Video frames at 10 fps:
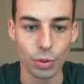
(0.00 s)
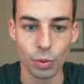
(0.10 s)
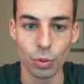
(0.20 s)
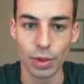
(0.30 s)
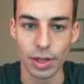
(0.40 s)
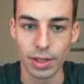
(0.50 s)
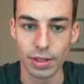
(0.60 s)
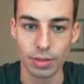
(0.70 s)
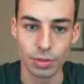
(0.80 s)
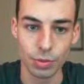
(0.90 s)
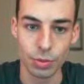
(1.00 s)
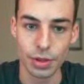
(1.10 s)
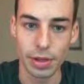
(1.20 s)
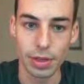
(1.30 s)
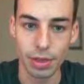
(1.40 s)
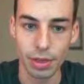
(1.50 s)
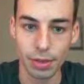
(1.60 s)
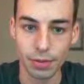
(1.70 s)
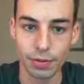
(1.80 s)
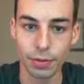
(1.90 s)
ways with
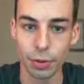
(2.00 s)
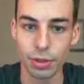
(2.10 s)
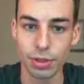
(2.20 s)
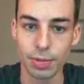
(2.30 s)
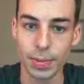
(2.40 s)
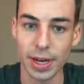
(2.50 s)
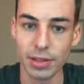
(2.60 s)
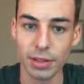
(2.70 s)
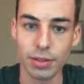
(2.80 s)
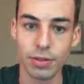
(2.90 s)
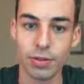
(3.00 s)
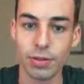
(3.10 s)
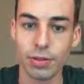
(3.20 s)
forced positive.